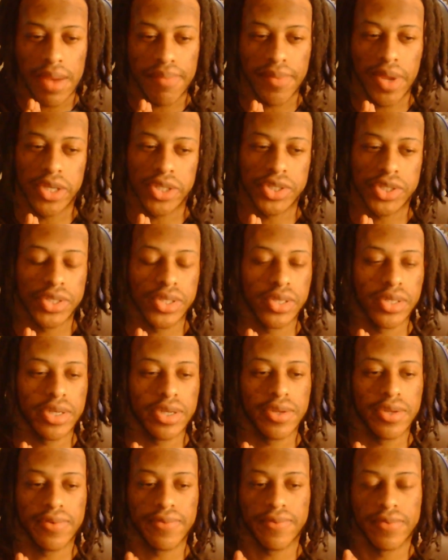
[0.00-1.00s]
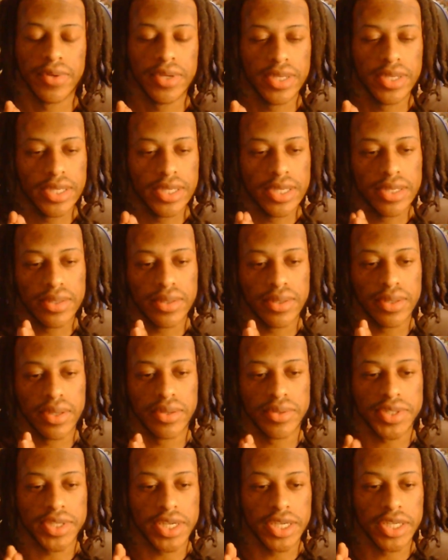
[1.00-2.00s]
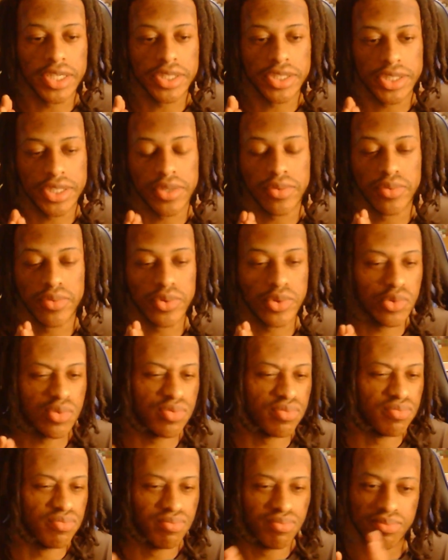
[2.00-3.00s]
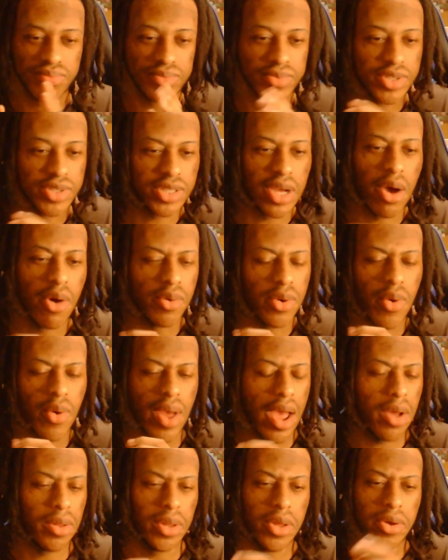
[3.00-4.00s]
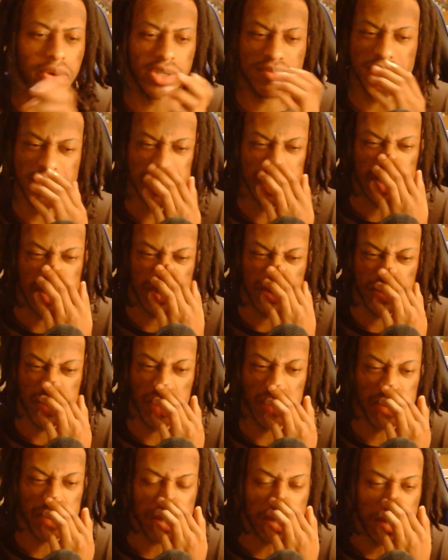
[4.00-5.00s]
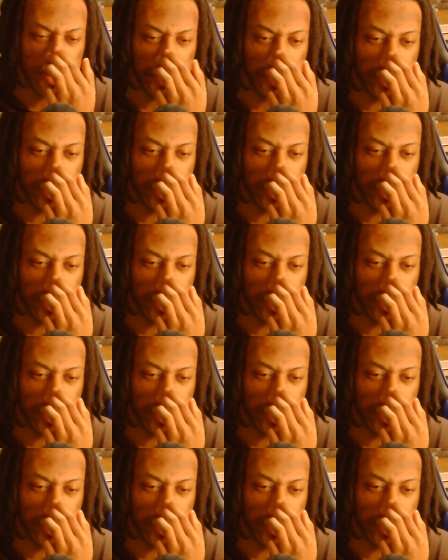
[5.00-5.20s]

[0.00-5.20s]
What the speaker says: I'm not sure if, you know what I'm saying, I don't know how long it's been since she wrote it,